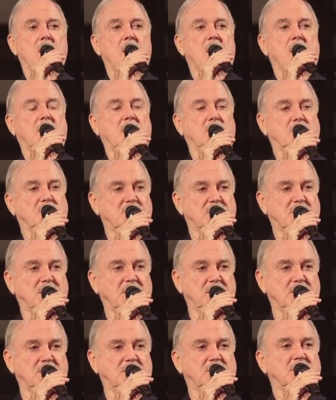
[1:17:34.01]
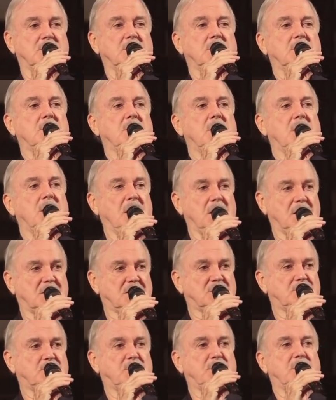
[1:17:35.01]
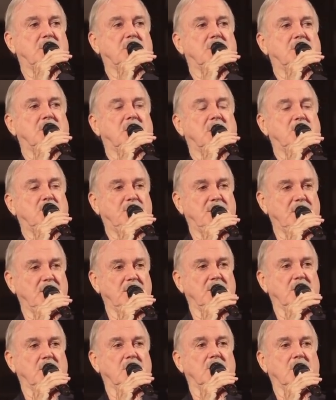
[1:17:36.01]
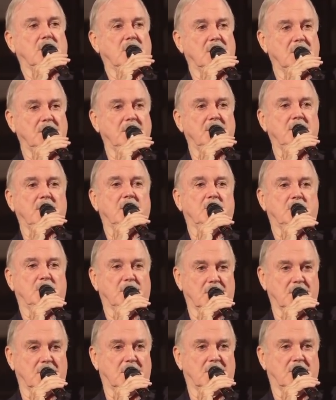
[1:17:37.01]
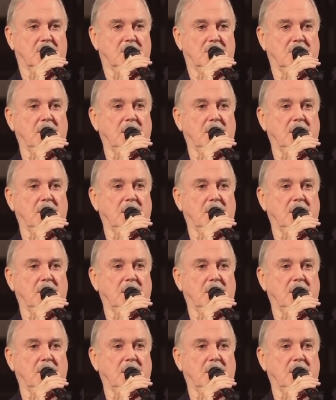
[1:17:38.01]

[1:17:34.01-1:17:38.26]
And it was his expert opinion on the book.